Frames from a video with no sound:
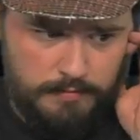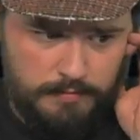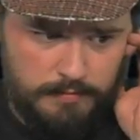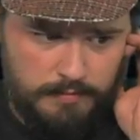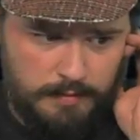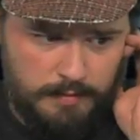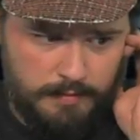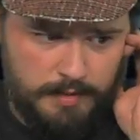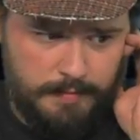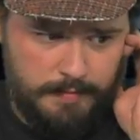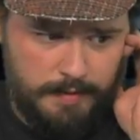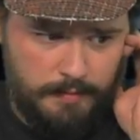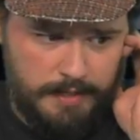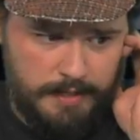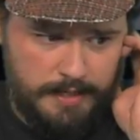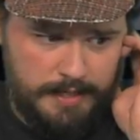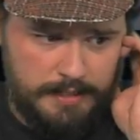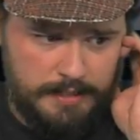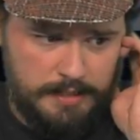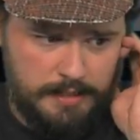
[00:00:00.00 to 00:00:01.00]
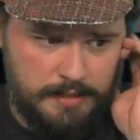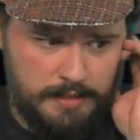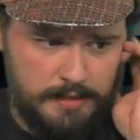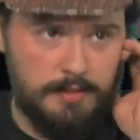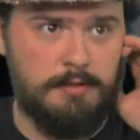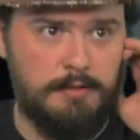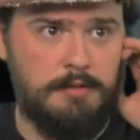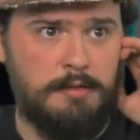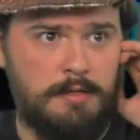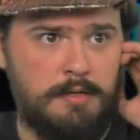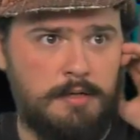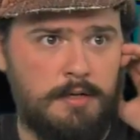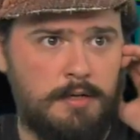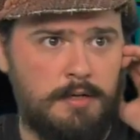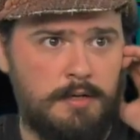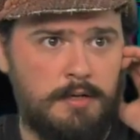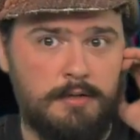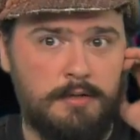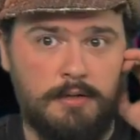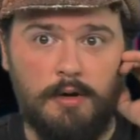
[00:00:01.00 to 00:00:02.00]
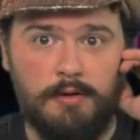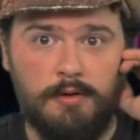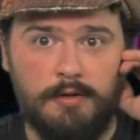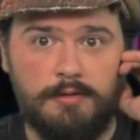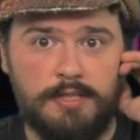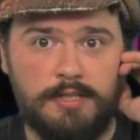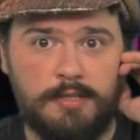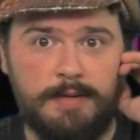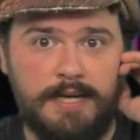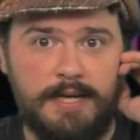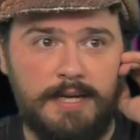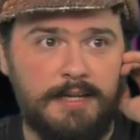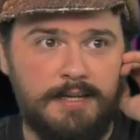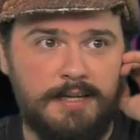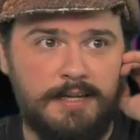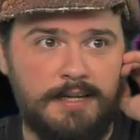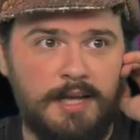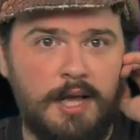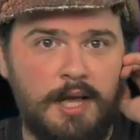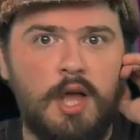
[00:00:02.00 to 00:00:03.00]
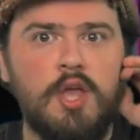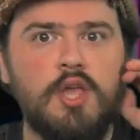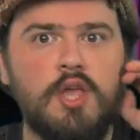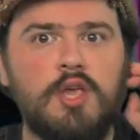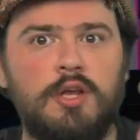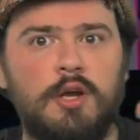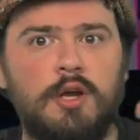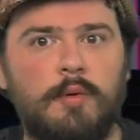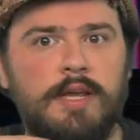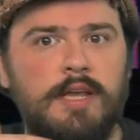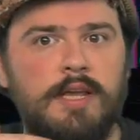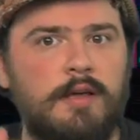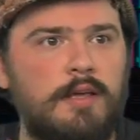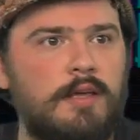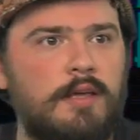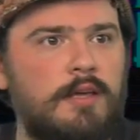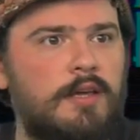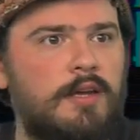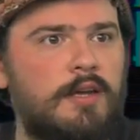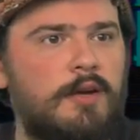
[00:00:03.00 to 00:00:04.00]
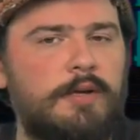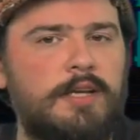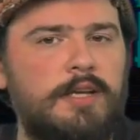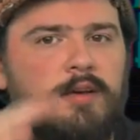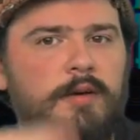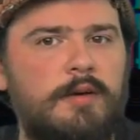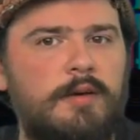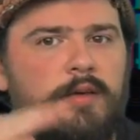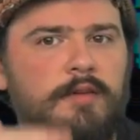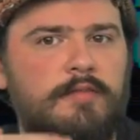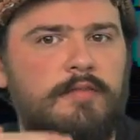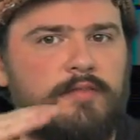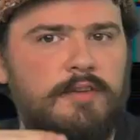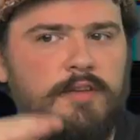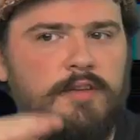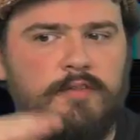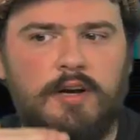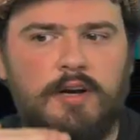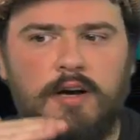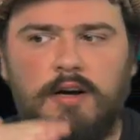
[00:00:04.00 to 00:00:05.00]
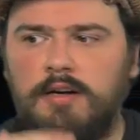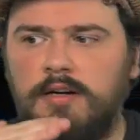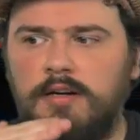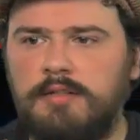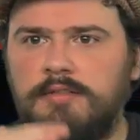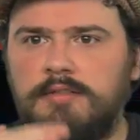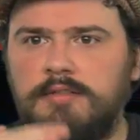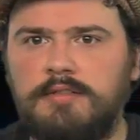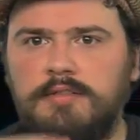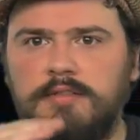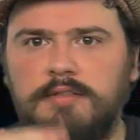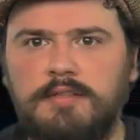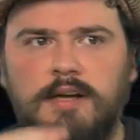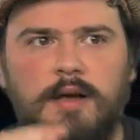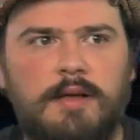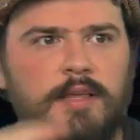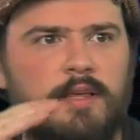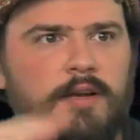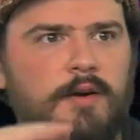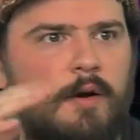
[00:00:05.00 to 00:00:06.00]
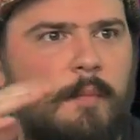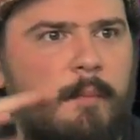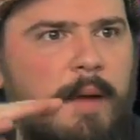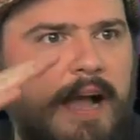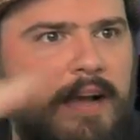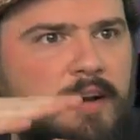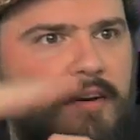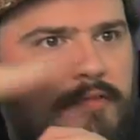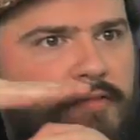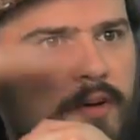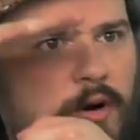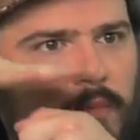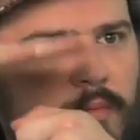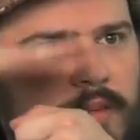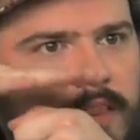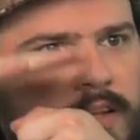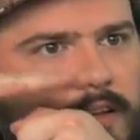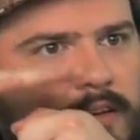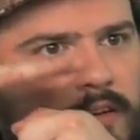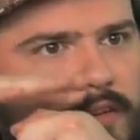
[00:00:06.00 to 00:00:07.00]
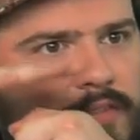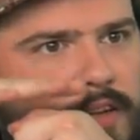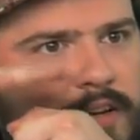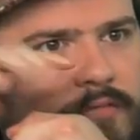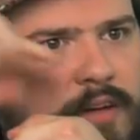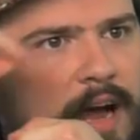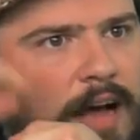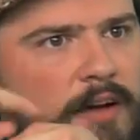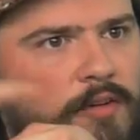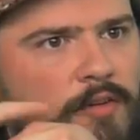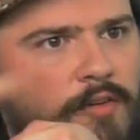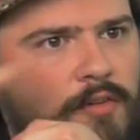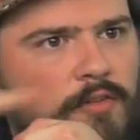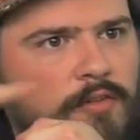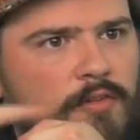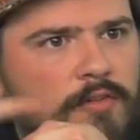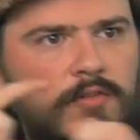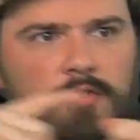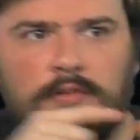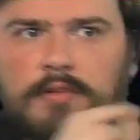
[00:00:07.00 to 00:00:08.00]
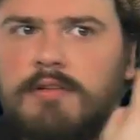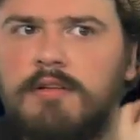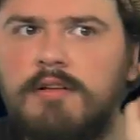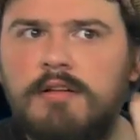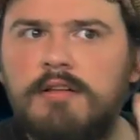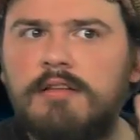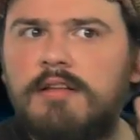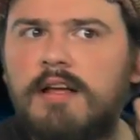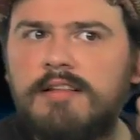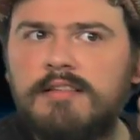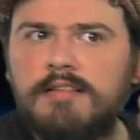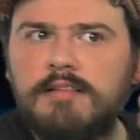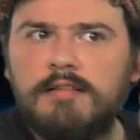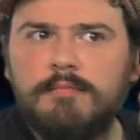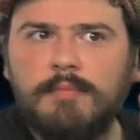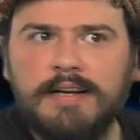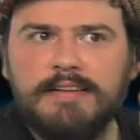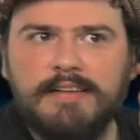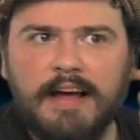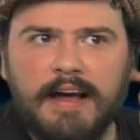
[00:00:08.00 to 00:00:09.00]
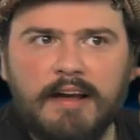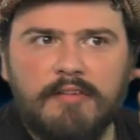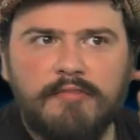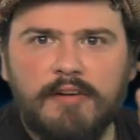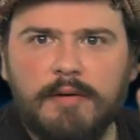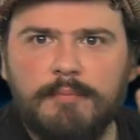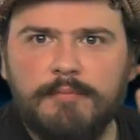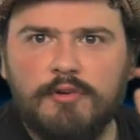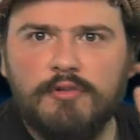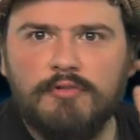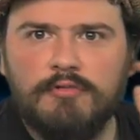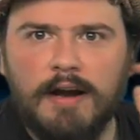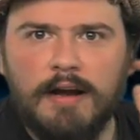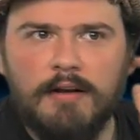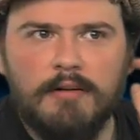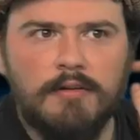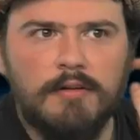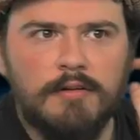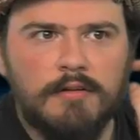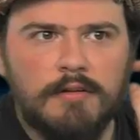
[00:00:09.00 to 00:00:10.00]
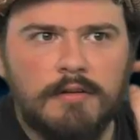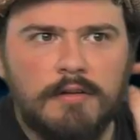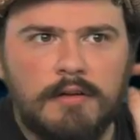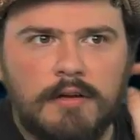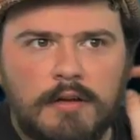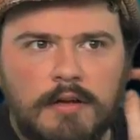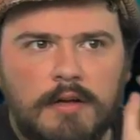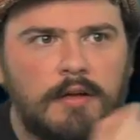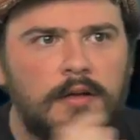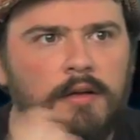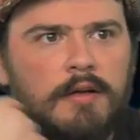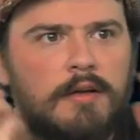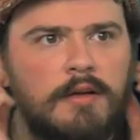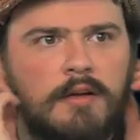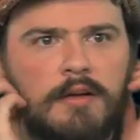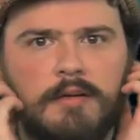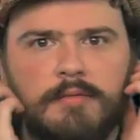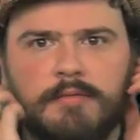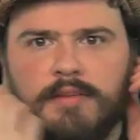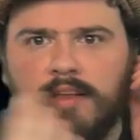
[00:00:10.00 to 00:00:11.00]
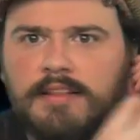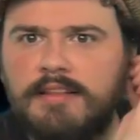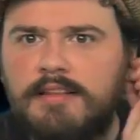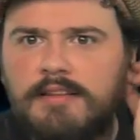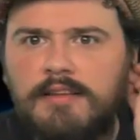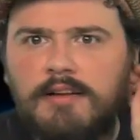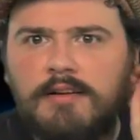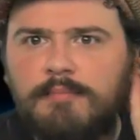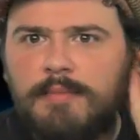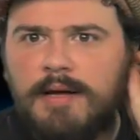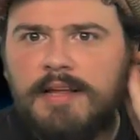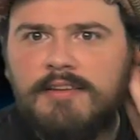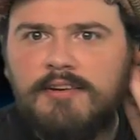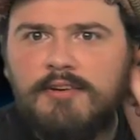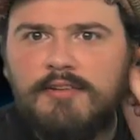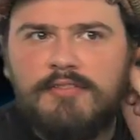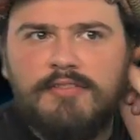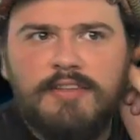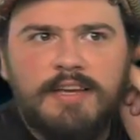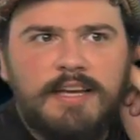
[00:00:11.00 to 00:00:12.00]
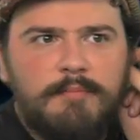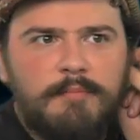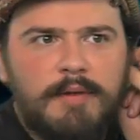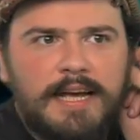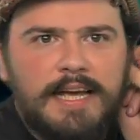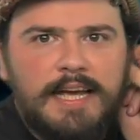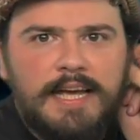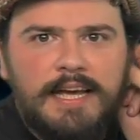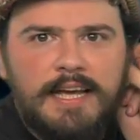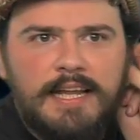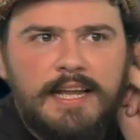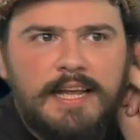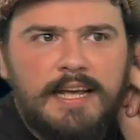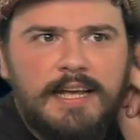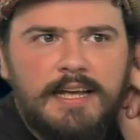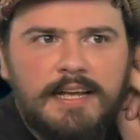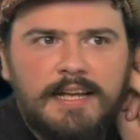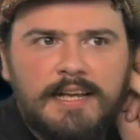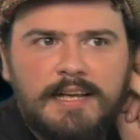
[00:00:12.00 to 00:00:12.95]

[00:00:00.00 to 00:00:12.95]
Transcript: That was a bit weird. No, there's something. You know when you've got a microphone when the little thing rattles. That my diaphragm just rattled. That not my little thing in my ear there.